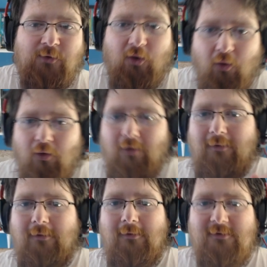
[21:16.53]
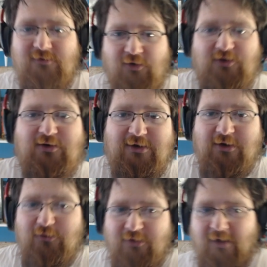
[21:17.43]
or so you can
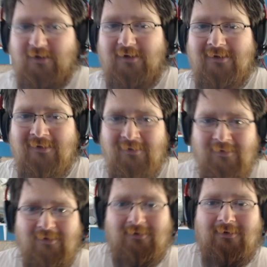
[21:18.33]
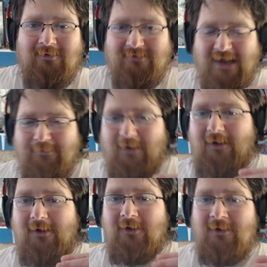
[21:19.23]
use her, tap
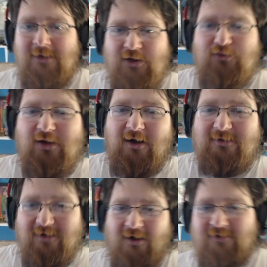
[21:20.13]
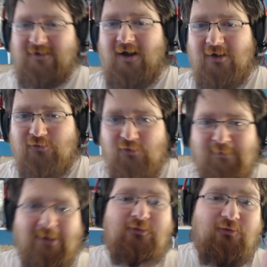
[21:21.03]
her, use her to cast a card draw
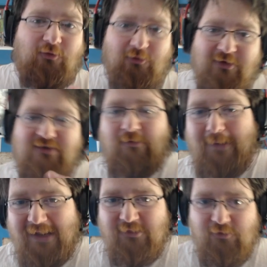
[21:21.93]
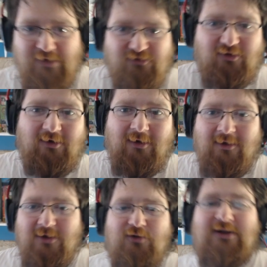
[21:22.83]
spell, draw a creature, play the creature,
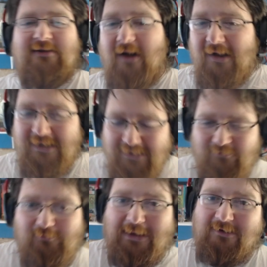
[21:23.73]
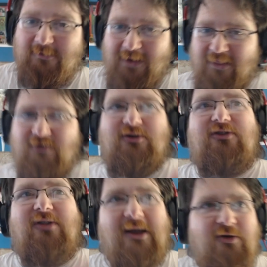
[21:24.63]
use entirely different mana to play that
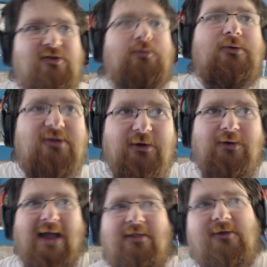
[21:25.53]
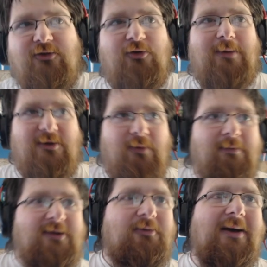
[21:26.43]
creature will still get the 2
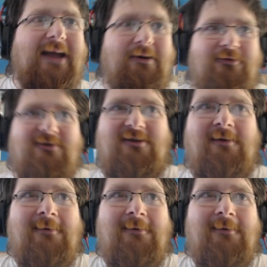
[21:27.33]
+1/+1 counters.